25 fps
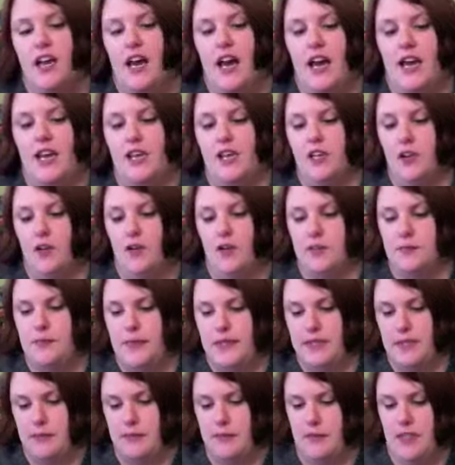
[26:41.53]
I could always
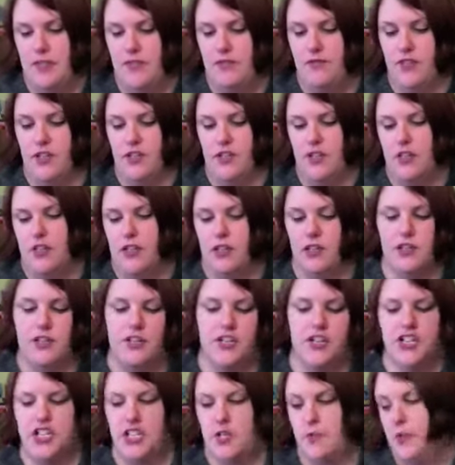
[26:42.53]
make something for her
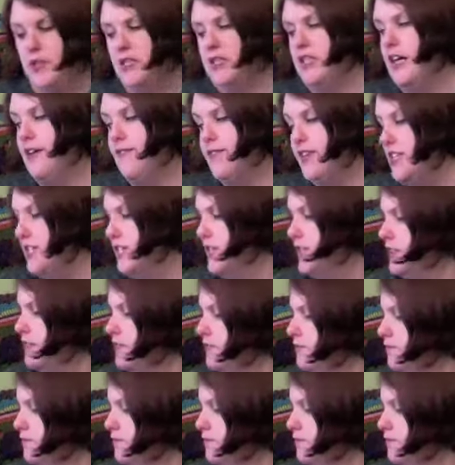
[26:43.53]
because she would love it.